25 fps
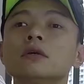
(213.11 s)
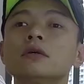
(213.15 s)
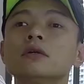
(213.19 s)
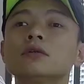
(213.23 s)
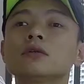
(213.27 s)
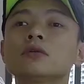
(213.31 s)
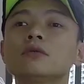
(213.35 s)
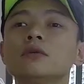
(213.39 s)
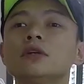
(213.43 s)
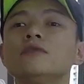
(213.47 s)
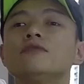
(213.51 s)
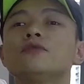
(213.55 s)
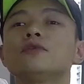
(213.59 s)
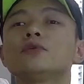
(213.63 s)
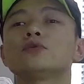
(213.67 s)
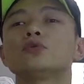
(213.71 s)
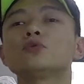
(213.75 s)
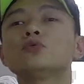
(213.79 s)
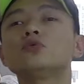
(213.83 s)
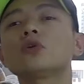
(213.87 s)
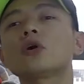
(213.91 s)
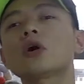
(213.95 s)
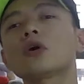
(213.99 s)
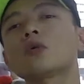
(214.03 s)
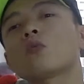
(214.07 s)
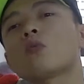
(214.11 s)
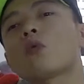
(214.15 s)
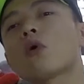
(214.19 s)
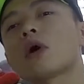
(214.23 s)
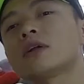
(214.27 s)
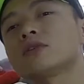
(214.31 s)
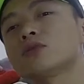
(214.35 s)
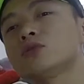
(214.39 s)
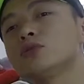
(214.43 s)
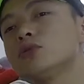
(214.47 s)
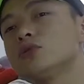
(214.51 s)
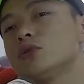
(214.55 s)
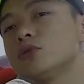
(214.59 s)
So if you do not
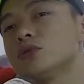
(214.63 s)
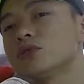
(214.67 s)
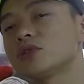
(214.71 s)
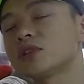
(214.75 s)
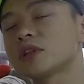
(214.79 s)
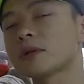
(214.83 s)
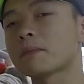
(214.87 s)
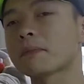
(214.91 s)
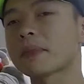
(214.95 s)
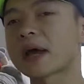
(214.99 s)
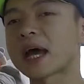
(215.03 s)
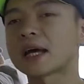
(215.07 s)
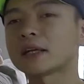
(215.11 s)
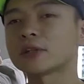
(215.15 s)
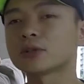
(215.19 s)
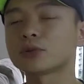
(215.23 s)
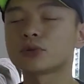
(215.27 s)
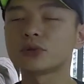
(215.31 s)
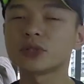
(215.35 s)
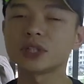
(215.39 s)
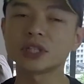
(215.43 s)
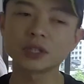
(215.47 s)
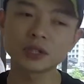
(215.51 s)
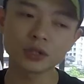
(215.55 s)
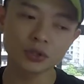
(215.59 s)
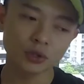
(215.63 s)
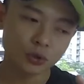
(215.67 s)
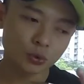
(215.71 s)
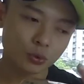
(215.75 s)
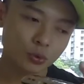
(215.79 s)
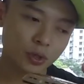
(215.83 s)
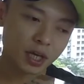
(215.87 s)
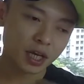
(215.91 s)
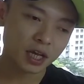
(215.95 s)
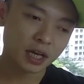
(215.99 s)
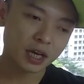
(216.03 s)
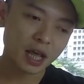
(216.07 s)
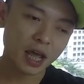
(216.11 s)
want to use the battery, you
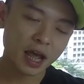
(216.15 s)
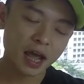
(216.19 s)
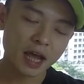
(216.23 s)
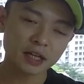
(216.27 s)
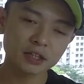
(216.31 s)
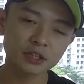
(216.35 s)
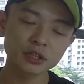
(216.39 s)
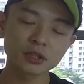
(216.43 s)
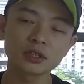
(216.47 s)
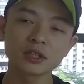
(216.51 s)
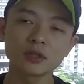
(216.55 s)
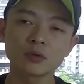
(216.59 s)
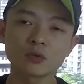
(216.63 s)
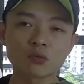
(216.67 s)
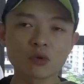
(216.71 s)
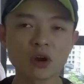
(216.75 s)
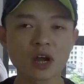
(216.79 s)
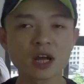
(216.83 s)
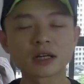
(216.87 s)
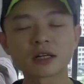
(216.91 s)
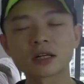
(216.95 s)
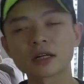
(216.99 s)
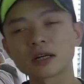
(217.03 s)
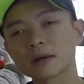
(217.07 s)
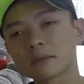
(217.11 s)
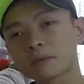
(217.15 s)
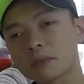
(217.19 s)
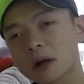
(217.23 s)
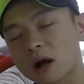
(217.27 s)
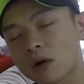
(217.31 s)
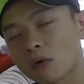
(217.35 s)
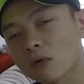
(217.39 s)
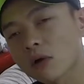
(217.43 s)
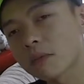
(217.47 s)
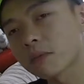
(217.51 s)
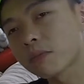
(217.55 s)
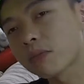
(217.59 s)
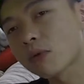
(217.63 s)
can actually run a
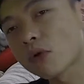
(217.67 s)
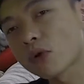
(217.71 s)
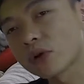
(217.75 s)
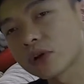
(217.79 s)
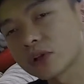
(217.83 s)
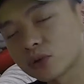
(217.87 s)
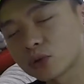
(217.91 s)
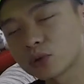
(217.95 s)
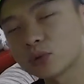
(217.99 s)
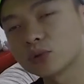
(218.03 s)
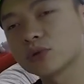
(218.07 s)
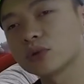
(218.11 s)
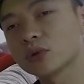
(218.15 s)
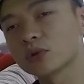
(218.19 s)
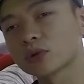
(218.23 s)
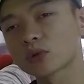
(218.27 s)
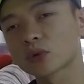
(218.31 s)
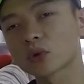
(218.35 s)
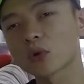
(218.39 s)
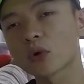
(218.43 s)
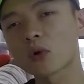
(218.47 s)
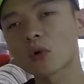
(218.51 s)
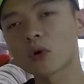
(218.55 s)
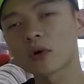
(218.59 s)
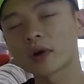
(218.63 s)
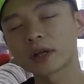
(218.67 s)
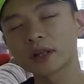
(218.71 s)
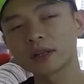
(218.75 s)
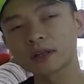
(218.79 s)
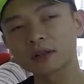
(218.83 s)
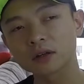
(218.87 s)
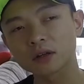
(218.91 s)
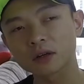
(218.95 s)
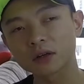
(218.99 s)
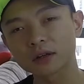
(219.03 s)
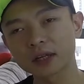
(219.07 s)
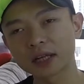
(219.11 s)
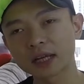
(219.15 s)
power point to your door
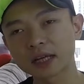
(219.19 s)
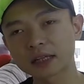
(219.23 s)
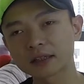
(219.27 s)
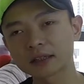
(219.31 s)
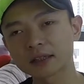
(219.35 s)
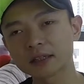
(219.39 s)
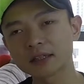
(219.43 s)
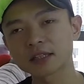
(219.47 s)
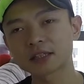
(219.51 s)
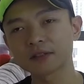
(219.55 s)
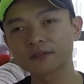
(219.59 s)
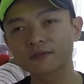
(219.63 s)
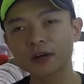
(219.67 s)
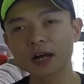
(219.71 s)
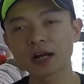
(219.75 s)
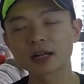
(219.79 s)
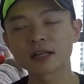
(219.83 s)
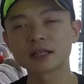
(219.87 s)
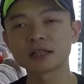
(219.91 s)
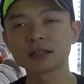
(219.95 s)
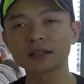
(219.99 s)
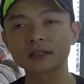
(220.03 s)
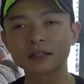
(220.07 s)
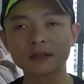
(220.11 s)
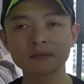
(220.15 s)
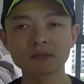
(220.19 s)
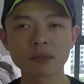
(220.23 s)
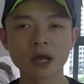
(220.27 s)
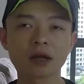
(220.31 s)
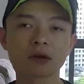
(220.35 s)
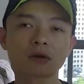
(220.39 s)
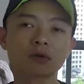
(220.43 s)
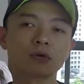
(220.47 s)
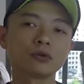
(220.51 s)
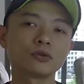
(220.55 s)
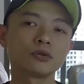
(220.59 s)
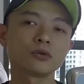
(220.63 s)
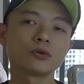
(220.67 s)
and connect this via the
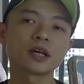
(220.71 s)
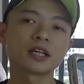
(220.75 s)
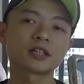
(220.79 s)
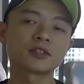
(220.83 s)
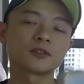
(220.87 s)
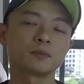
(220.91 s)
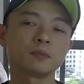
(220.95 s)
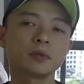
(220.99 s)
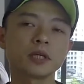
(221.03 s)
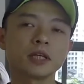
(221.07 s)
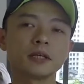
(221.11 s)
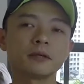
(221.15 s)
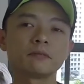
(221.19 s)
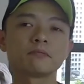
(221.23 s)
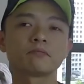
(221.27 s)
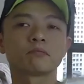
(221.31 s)
micro USB.